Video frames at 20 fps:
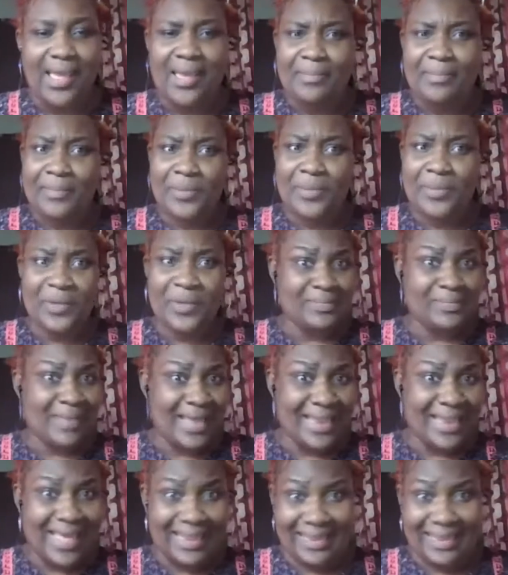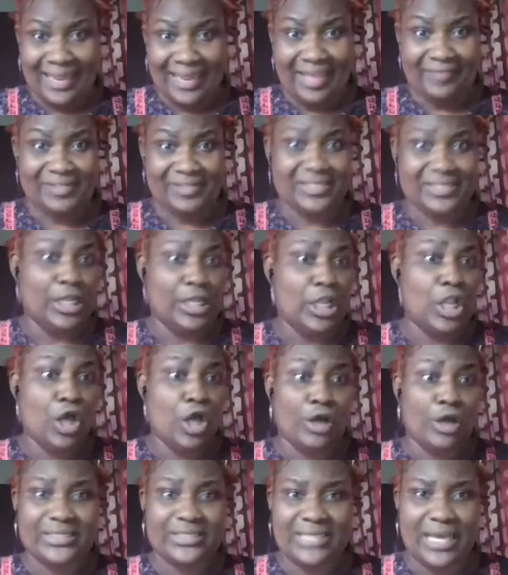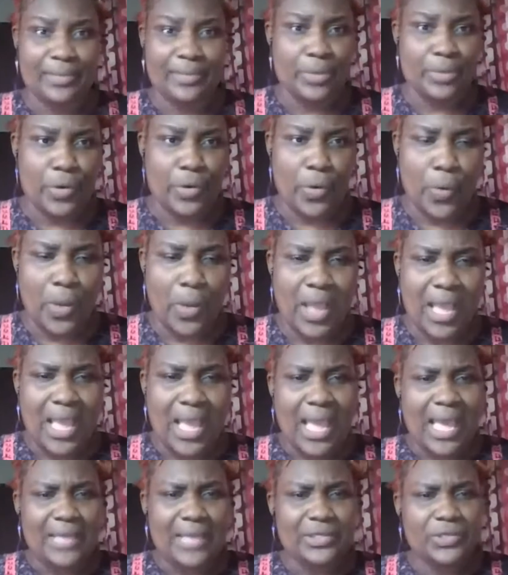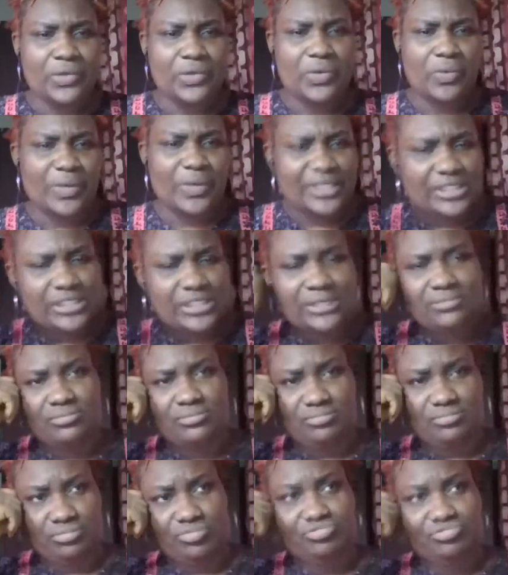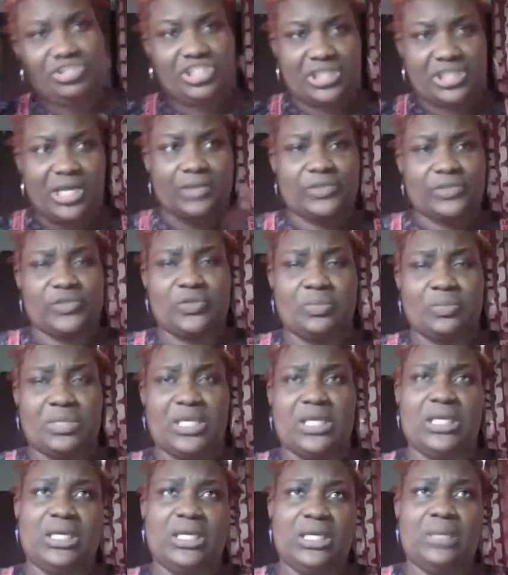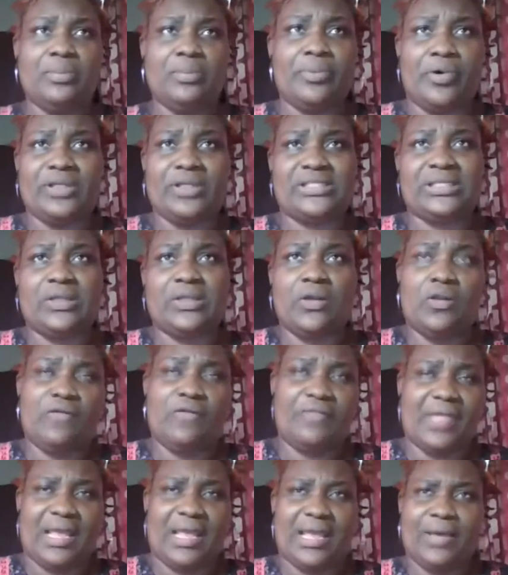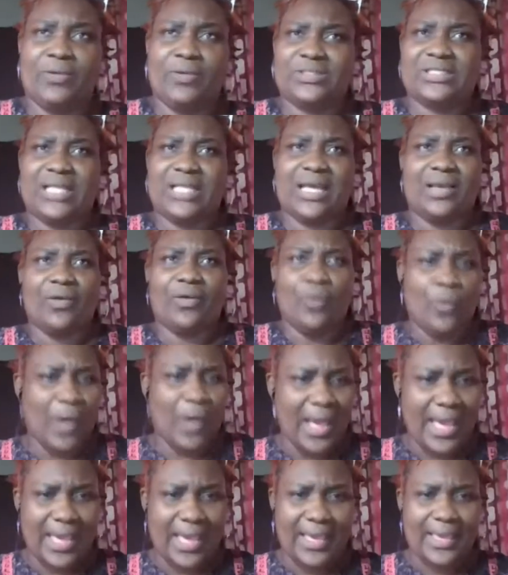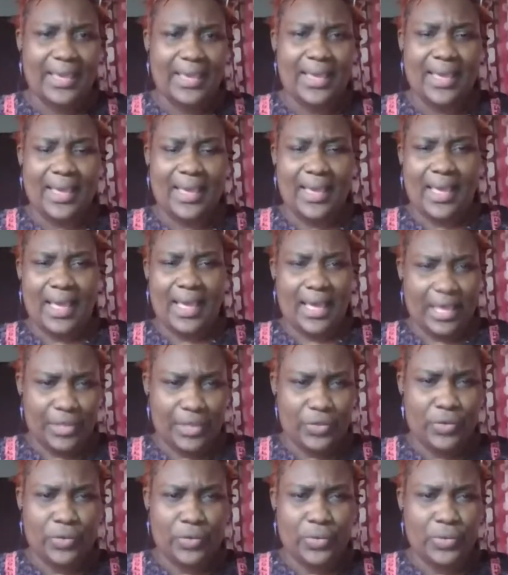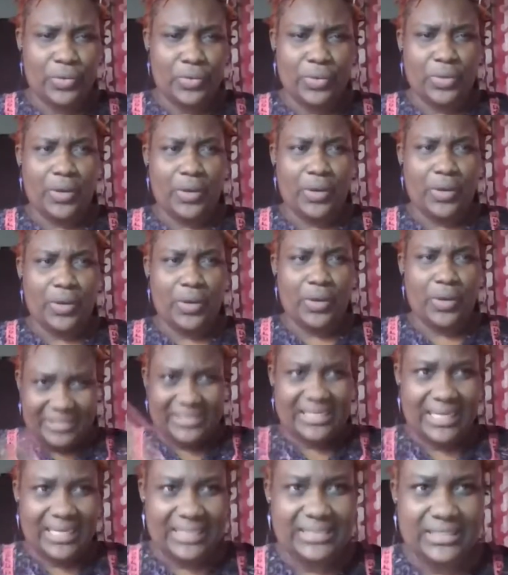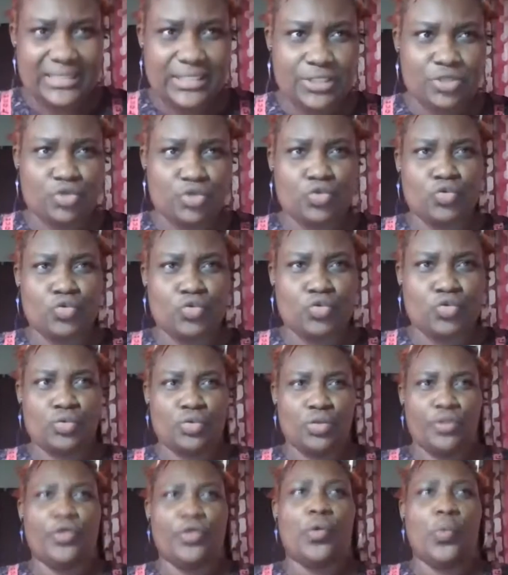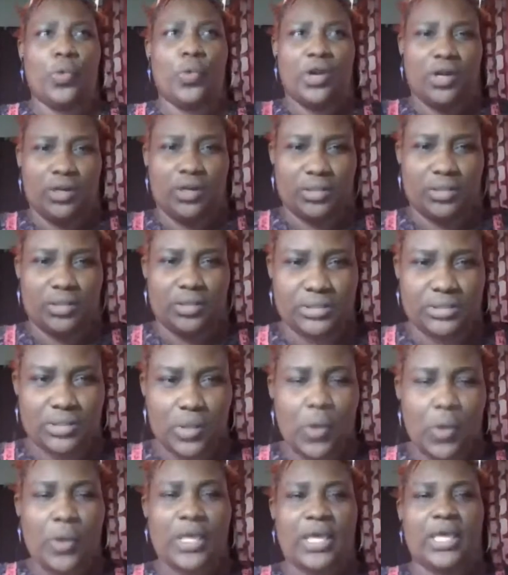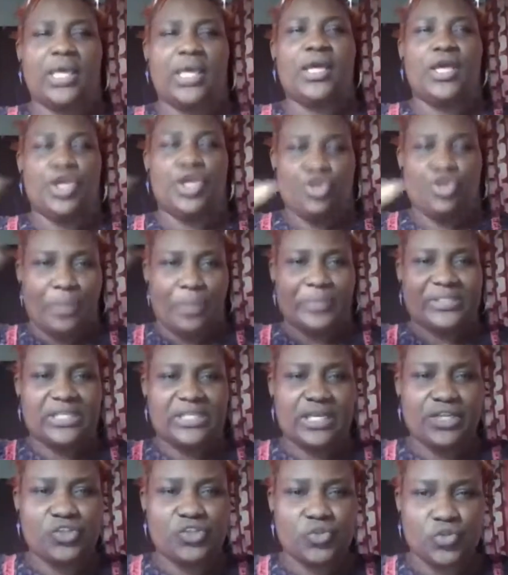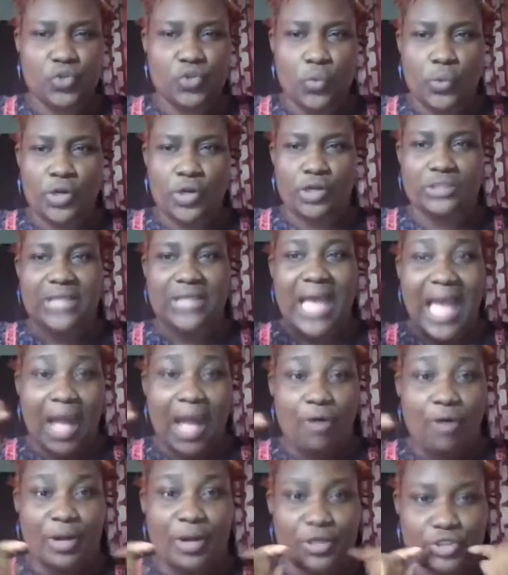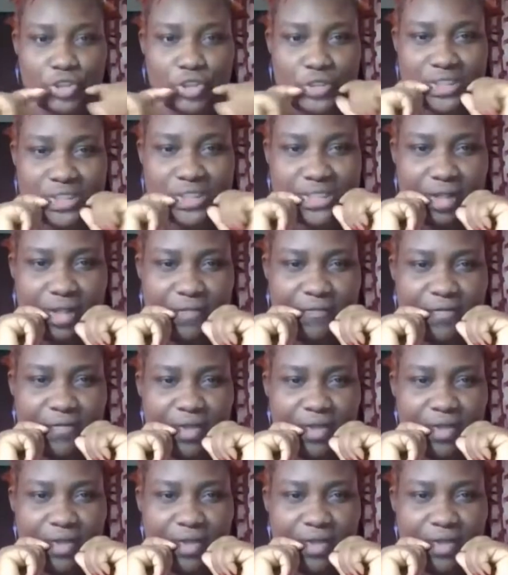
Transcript: The man had left a long time ago. And, when she reached out to me, inbox and all of that, I was like, why are you pretending to the world? Okay, you are pretending to the world. How about yourself?